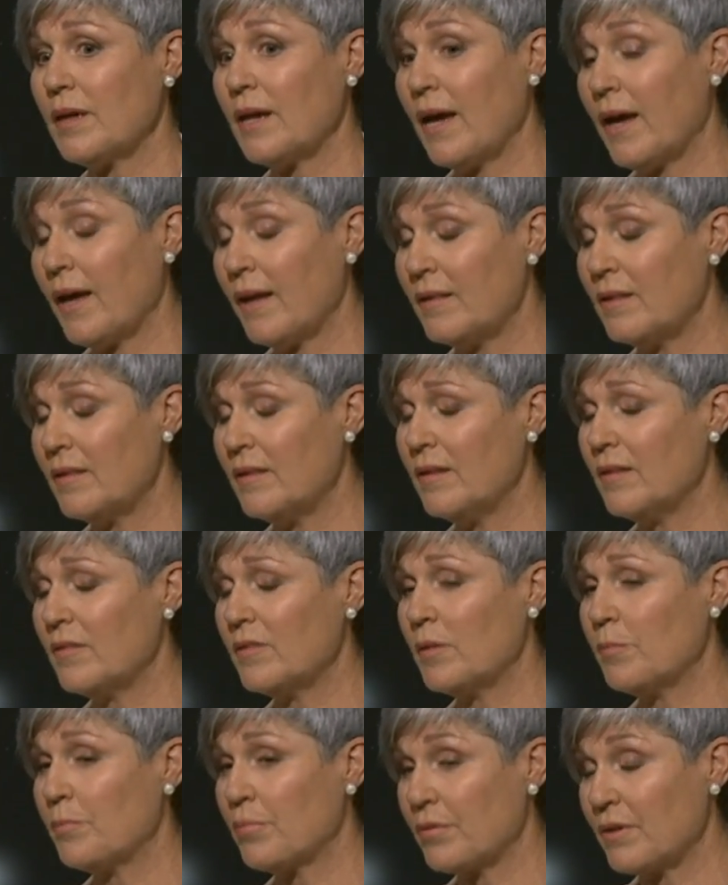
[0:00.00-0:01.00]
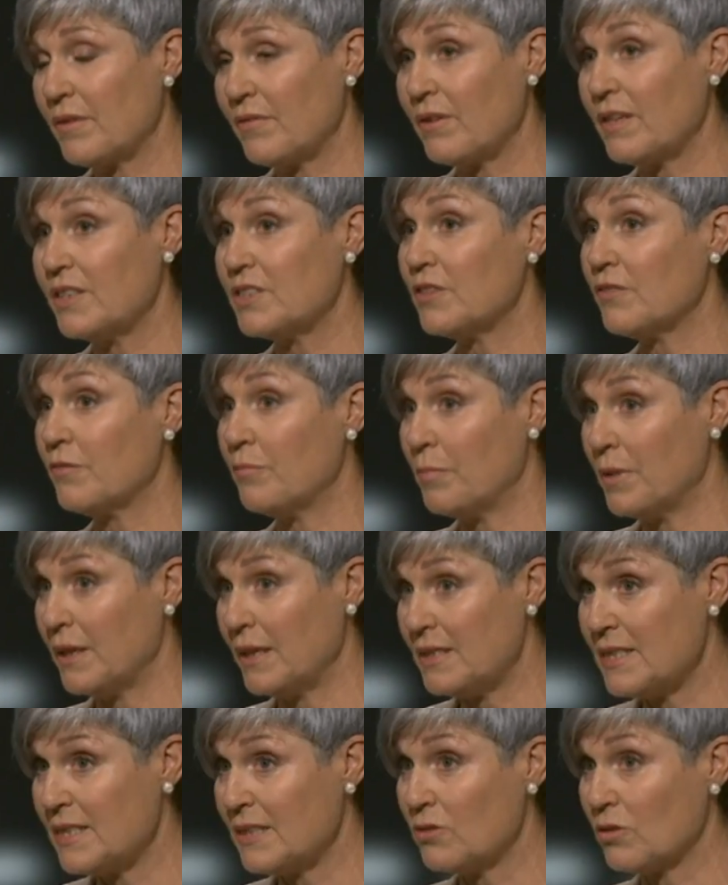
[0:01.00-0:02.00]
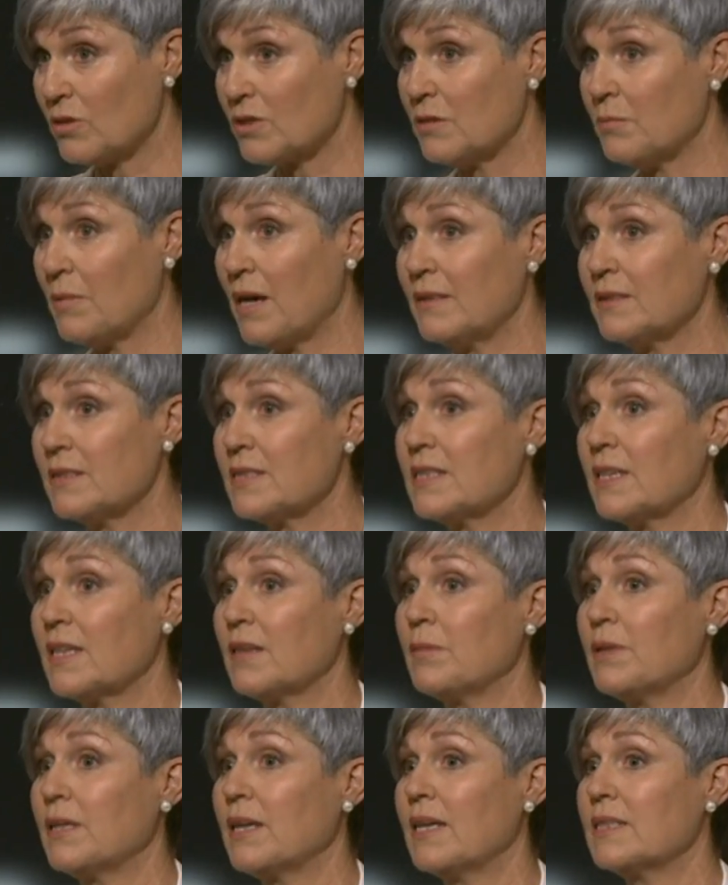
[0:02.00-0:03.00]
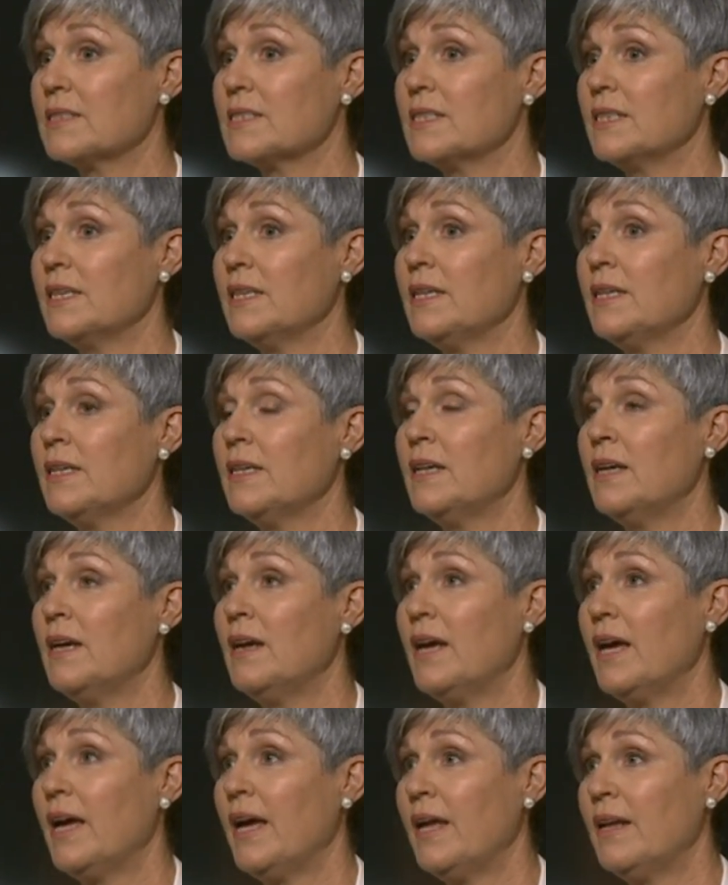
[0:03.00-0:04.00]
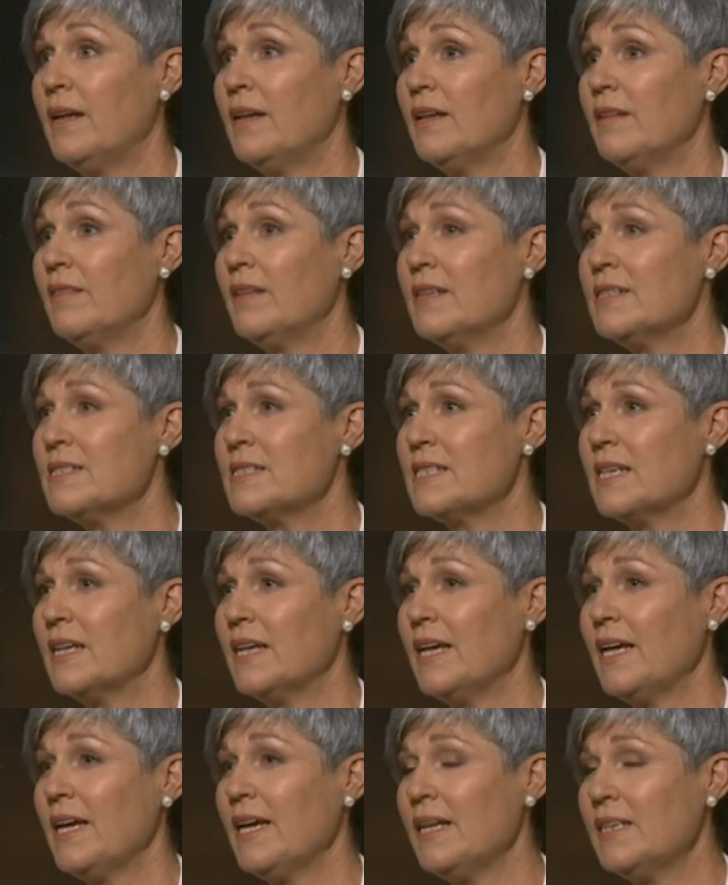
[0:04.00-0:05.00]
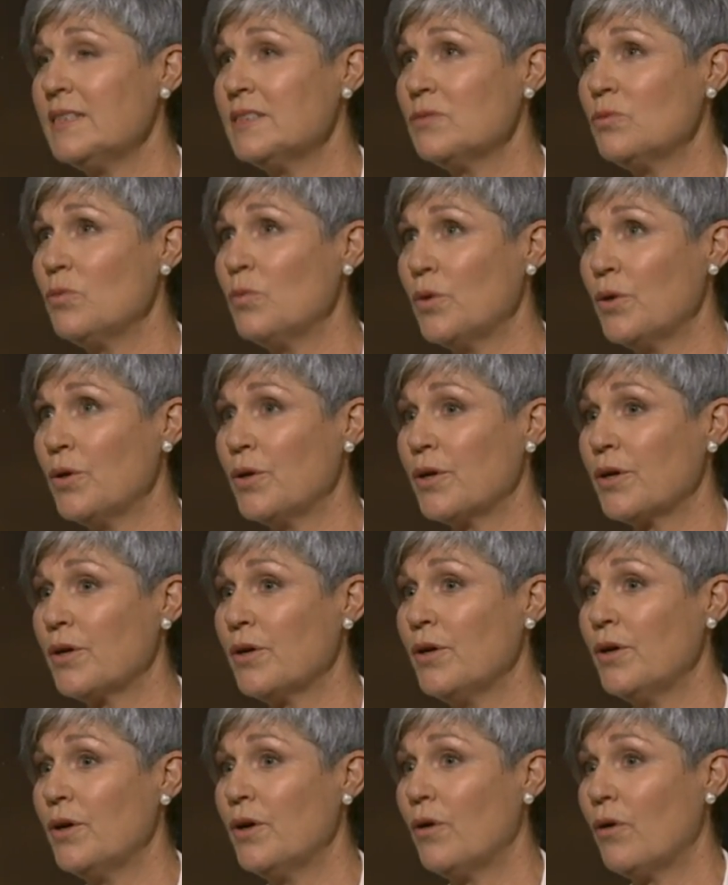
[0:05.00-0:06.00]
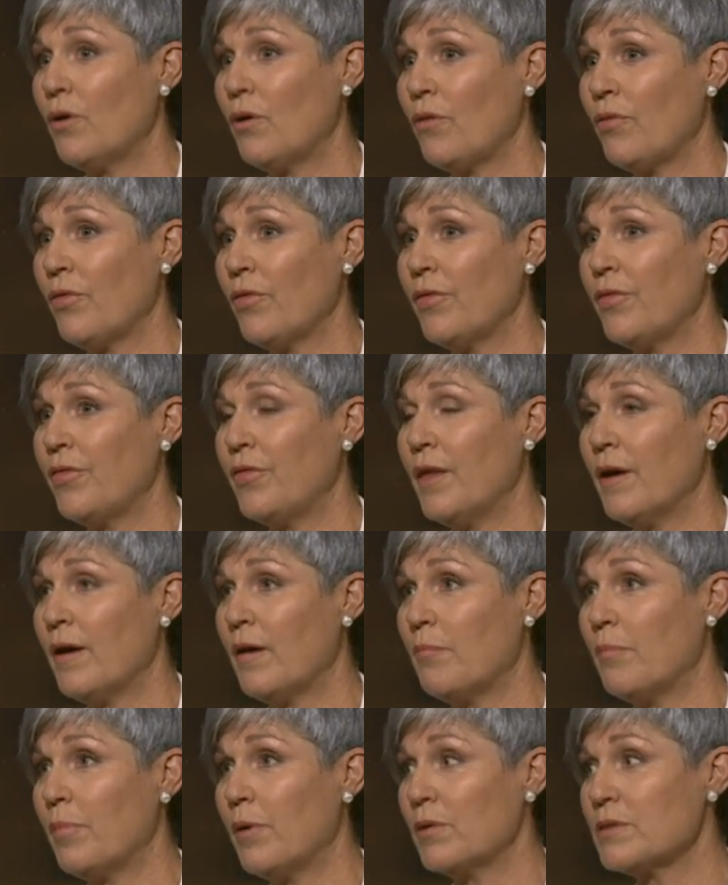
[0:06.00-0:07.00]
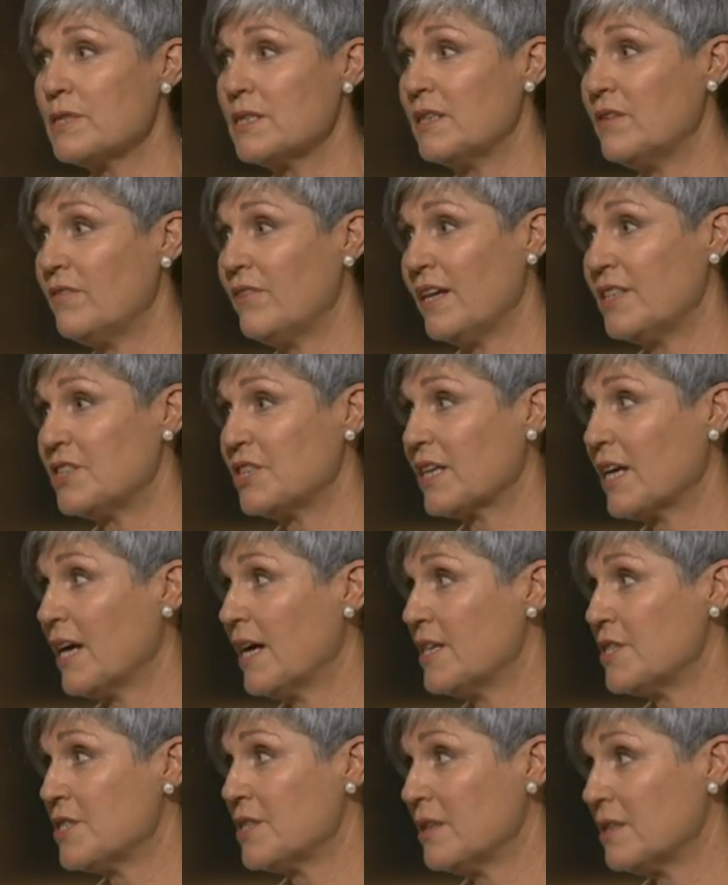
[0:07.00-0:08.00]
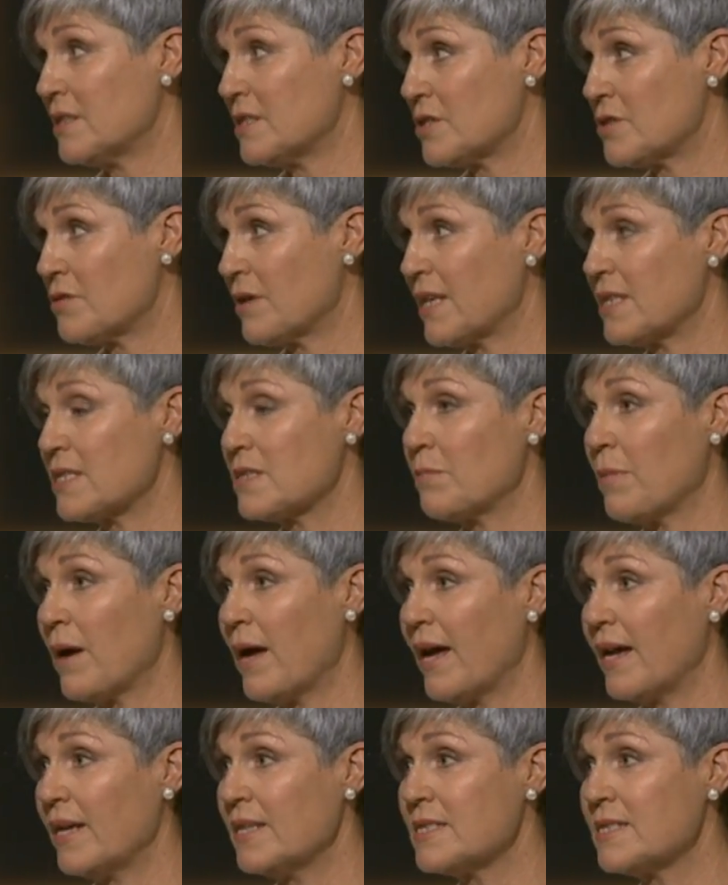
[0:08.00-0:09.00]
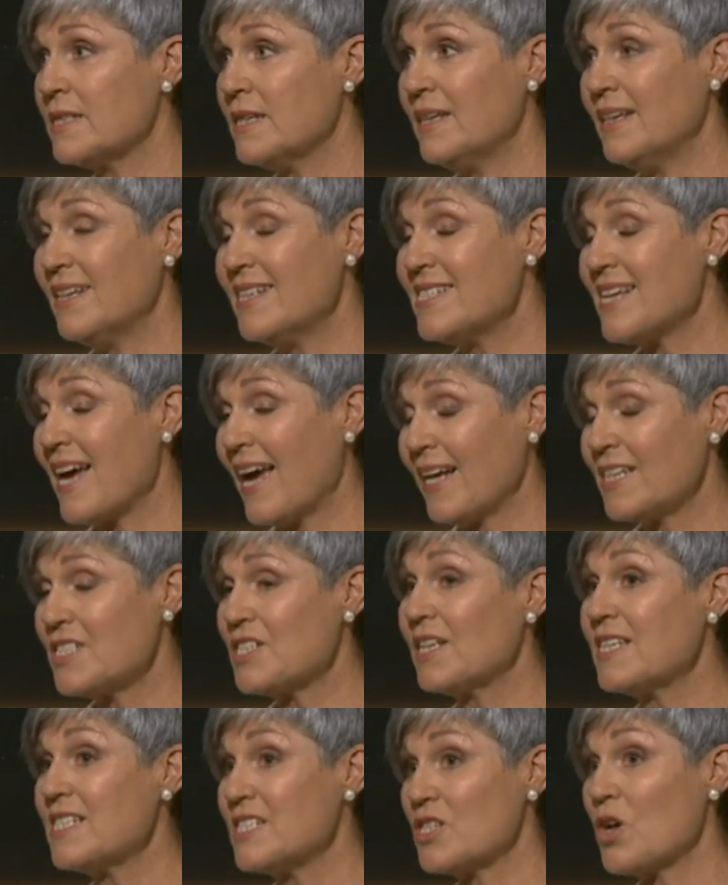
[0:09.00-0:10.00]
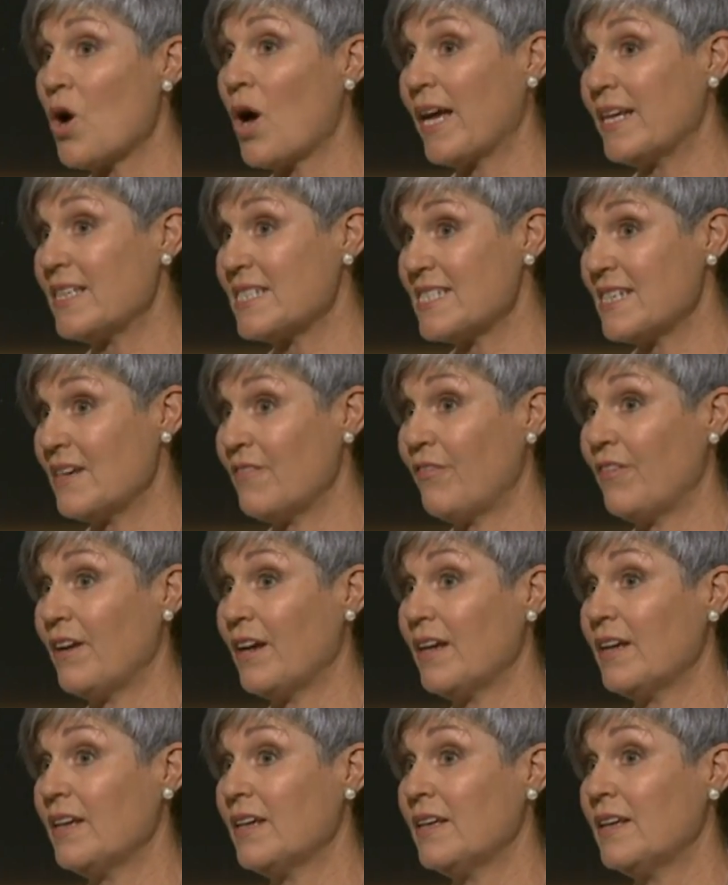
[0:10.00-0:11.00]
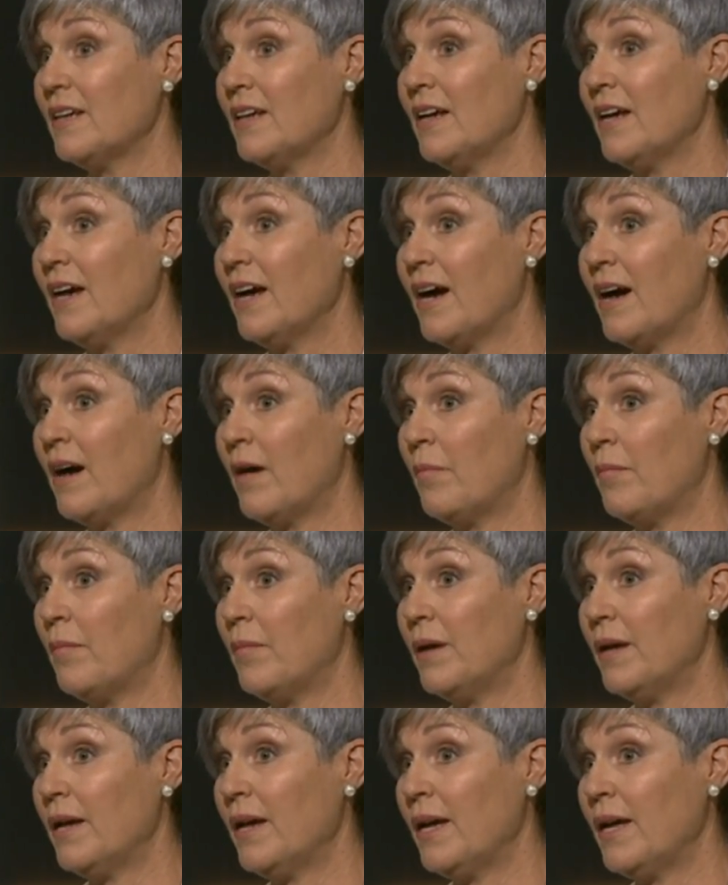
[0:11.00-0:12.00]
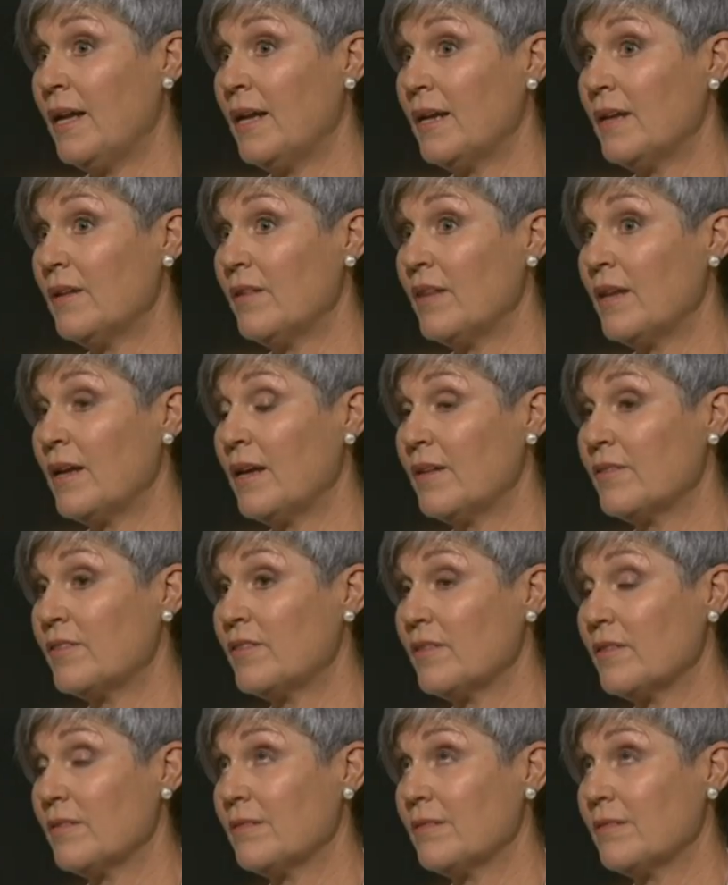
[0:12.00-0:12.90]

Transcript: had the privilege of meeting Dr. Martin Seligman last year, and there's his work on um, positive education and strengths based is actually scientific. Um, and there's,